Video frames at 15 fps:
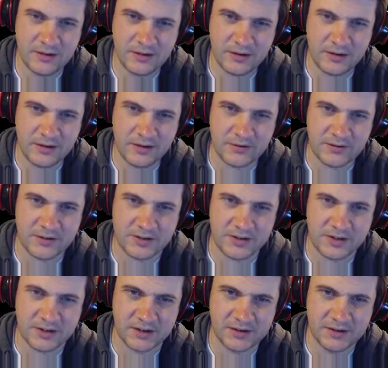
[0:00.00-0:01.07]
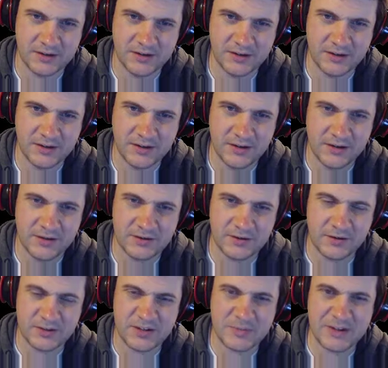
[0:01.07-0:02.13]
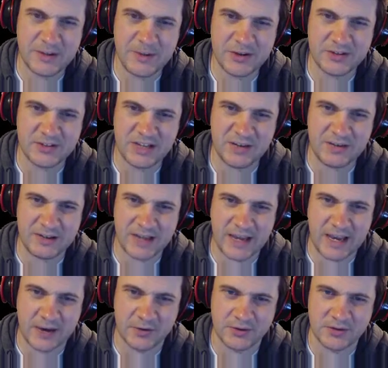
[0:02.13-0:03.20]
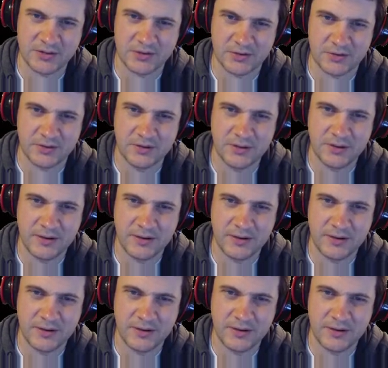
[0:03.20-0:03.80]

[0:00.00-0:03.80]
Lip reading: Interesting. So there's something about saving a house, too.